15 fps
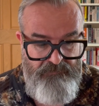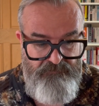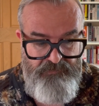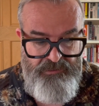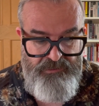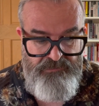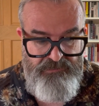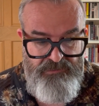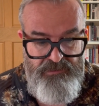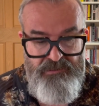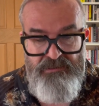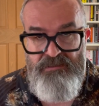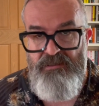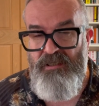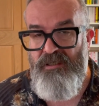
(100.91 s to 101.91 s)
next
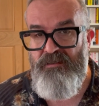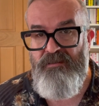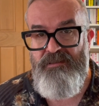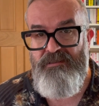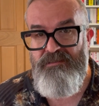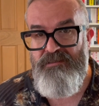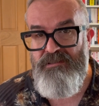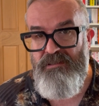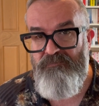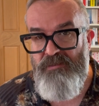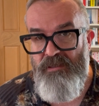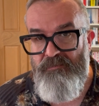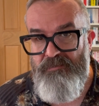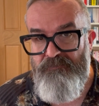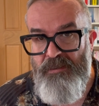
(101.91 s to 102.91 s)
season, and I can see him
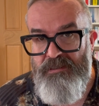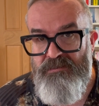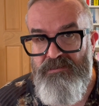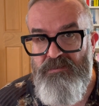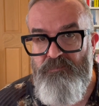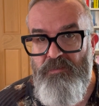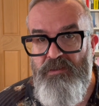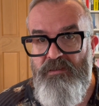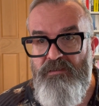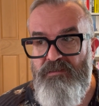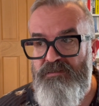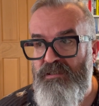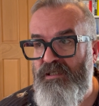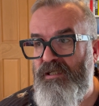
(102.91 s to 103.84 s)
coming back to Spurs,